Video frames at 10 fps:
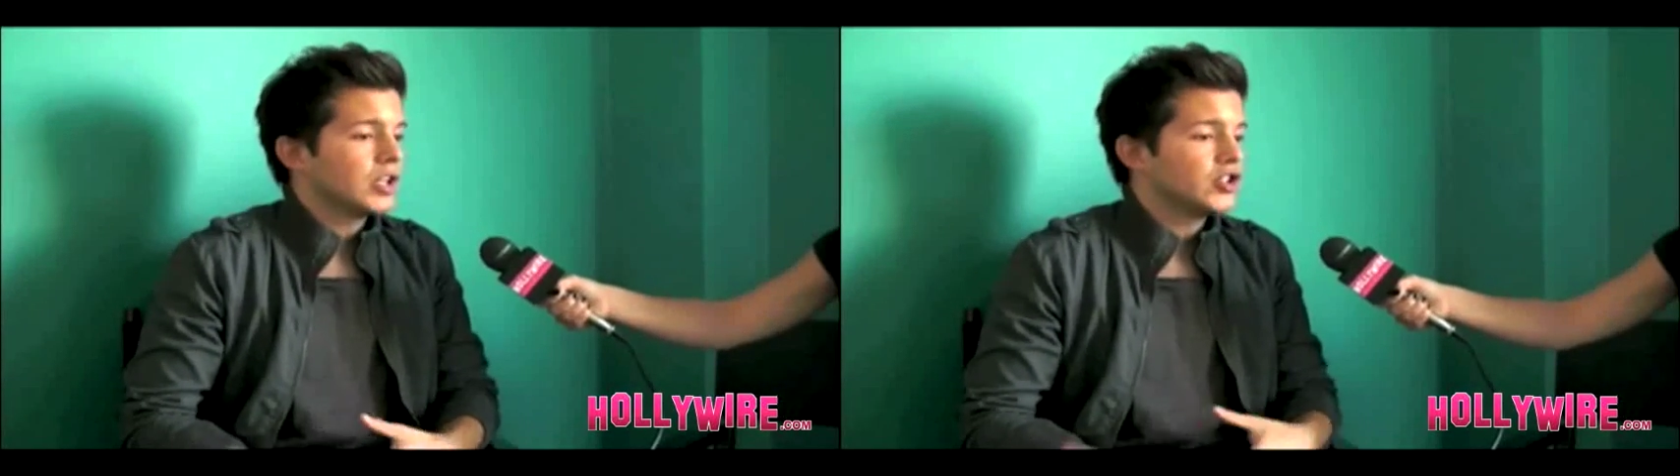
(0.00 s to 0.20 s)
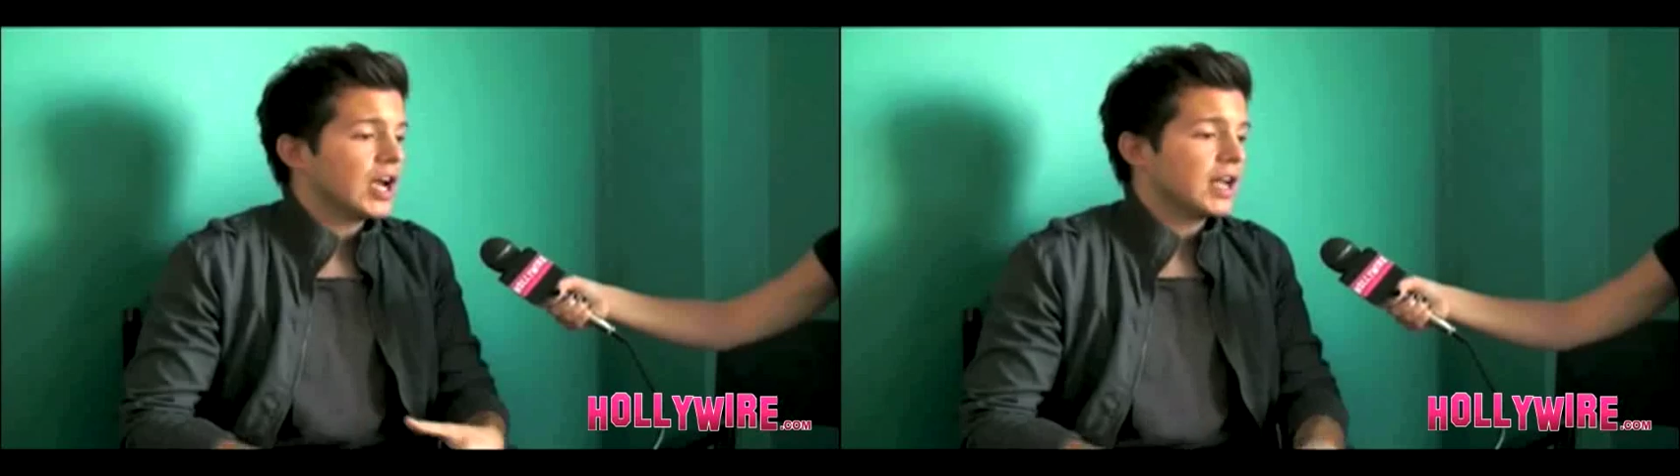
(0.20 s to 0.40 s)
a
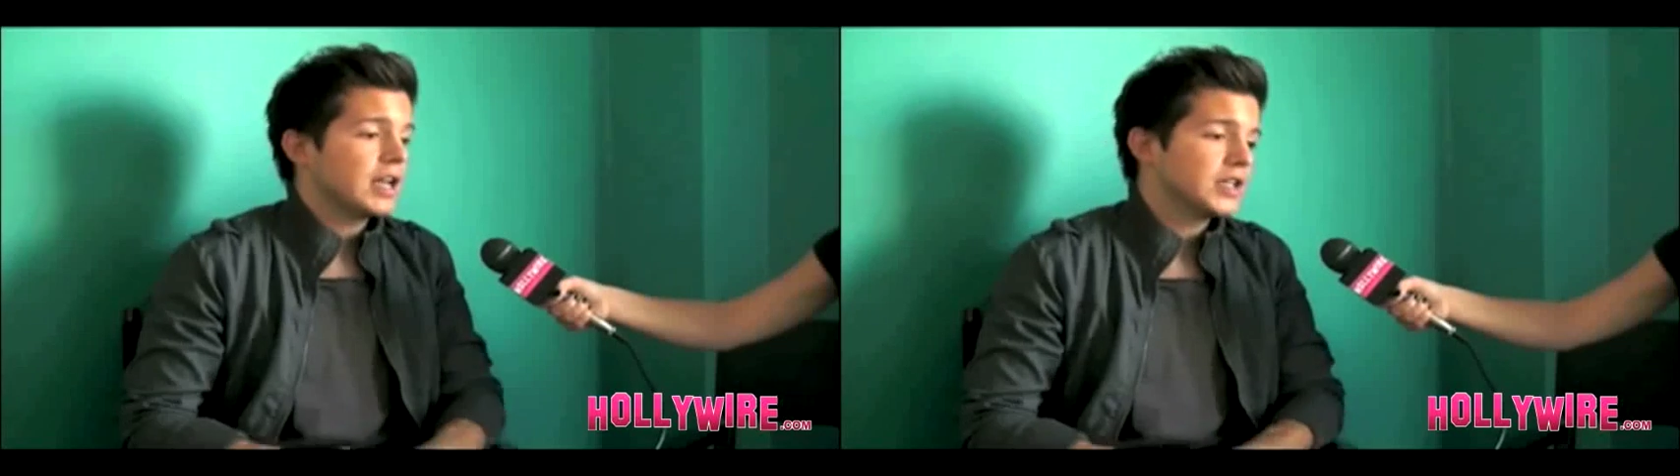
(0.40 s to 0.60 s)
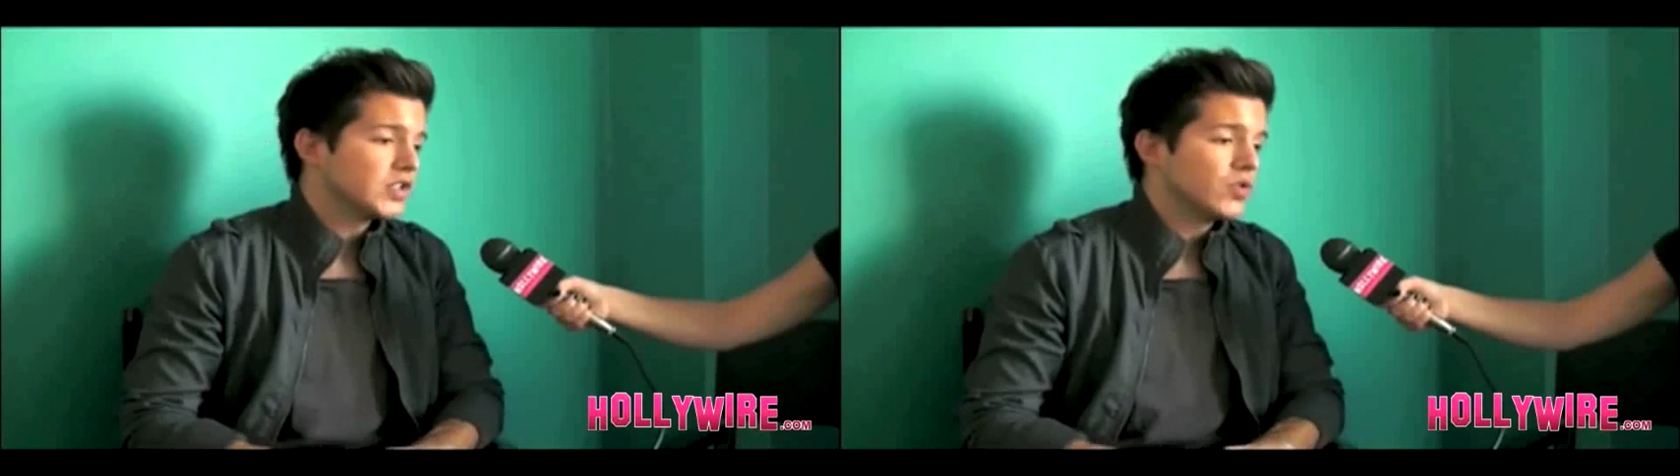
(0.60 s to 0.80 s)

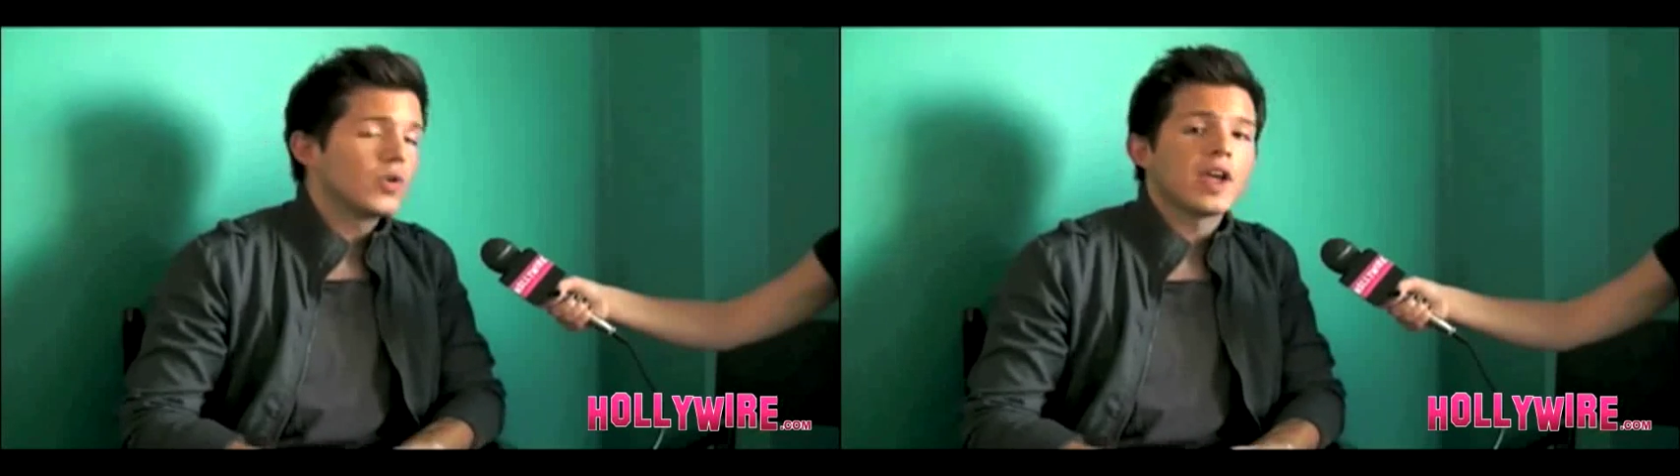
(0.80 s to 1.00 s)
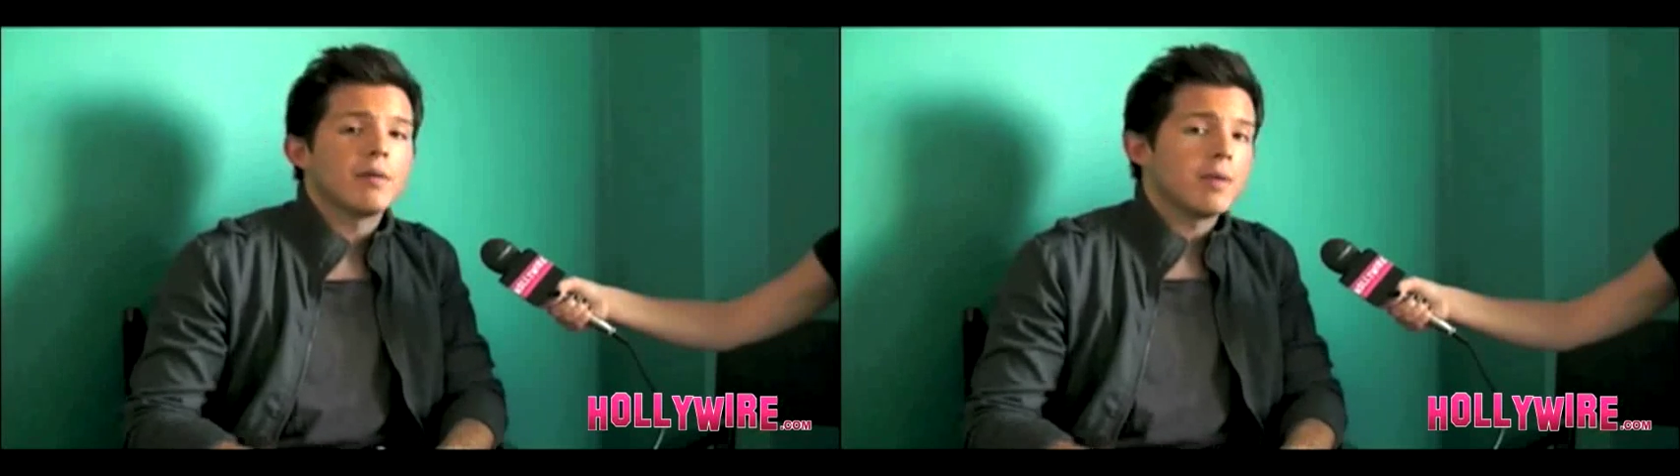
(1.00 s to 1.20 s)
giant in-school
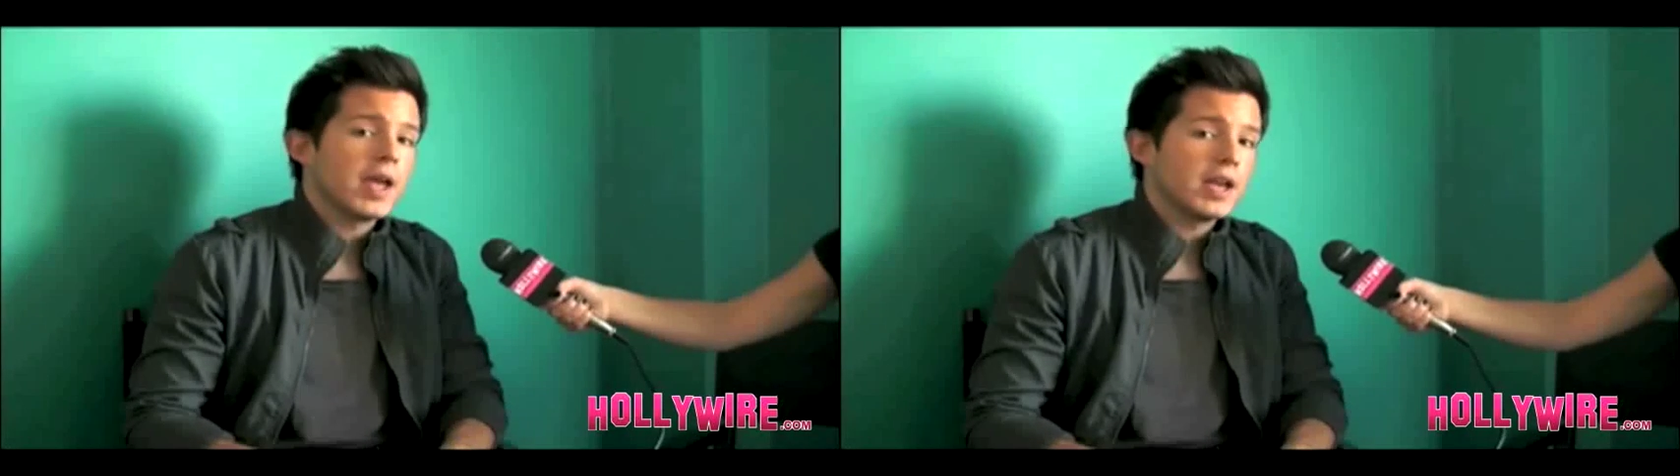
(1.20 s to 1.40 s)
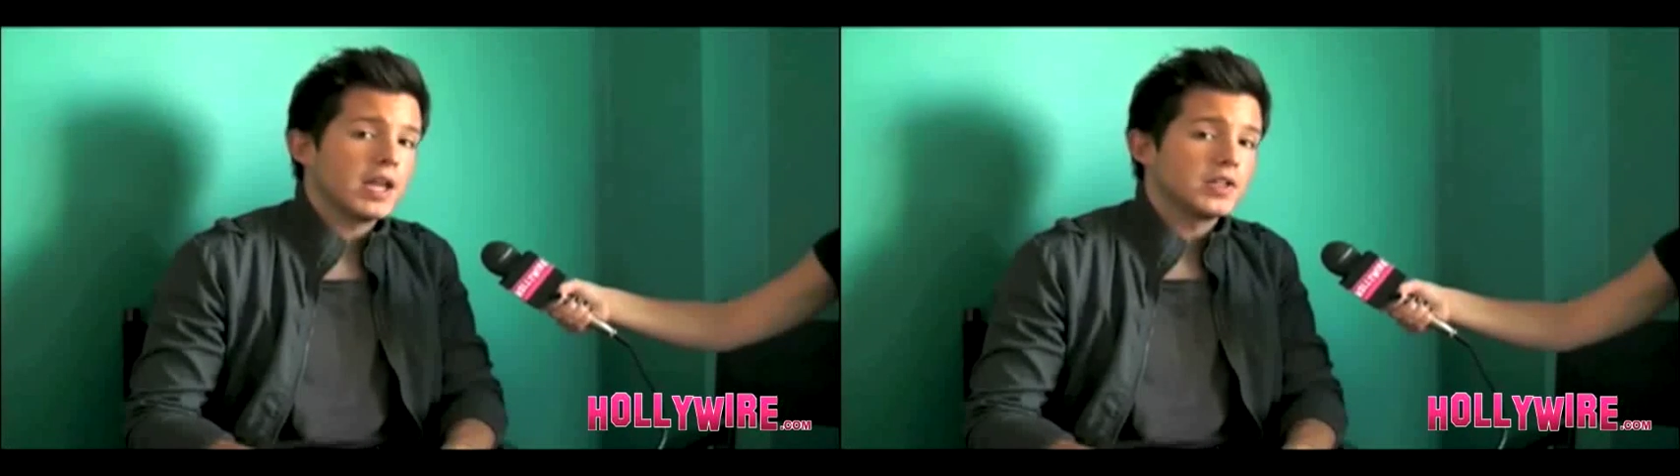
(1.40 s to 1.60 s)
campaign